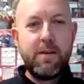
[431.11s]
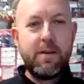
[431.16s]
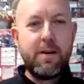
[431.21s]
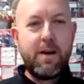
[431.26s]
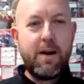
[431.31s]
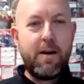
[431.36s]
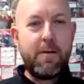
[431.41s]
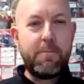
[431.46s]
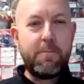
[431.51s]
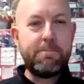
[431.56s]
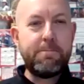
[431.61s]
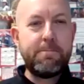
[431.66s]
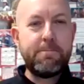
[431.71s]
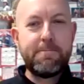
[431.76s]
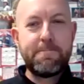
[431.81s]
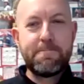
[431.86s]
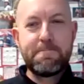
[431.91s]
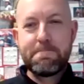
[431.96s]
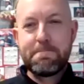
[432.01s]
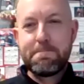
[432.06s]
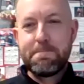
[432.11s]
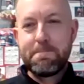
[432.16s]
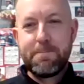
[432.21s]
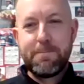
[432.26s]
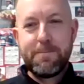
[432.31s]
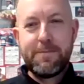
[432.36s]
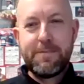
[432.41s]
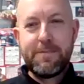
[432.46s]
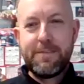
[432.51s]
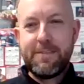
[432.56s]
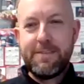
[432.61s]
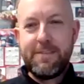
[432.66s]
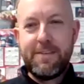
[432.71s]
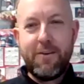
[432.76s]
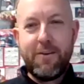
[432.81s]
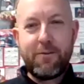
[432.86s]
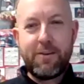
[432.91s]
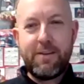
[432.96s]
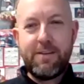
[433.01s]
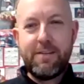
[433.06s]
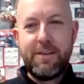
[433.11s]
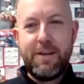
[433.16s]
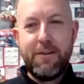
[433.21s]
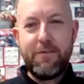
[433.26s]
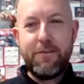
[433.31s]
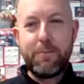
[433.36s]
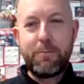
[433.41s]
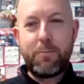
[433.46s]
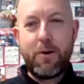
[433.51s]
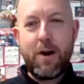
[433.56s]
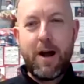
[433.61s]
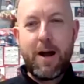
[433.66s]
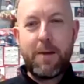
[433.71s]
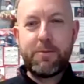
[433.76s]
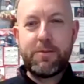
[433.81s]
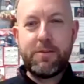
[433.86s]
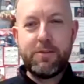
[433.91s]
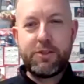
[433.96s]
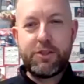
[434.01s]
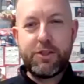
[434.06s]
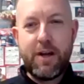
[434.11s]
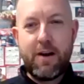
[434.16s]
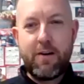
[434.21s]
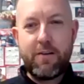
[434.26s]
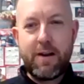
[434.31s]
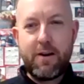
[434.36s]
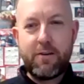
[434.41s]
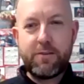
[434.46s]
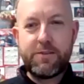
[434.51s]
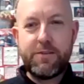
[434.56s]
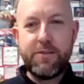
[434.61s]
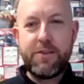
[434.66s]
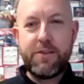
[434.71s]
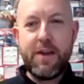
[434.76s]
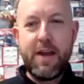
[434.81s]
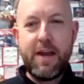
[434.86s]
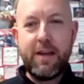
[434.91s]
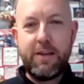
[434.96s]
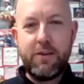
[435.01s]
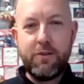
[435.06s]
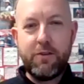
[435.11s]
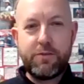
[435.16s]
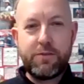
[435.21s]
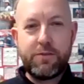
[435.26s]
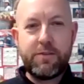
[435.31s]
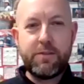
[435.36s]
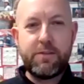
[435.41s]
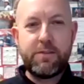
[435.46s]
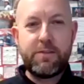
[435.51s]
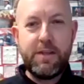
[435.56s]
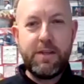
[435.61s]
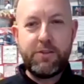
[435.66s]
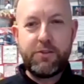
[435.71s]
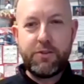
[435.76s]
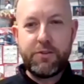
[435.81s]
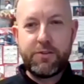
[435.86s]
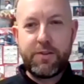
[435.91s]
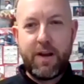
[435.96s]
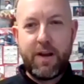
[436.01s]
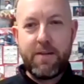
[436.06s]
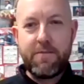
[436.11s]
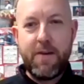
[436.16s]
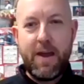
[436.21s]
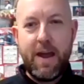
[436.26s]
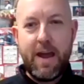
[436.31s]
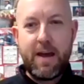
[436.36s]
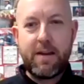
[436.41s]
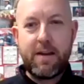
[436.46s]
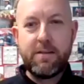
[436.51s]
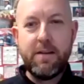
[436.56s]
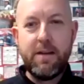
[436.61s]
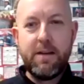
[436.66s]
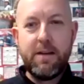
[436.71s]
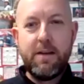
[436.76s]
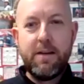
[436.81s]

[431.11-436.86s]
Um, you know, giving props and shout outs and thank yous to teachers that I've had.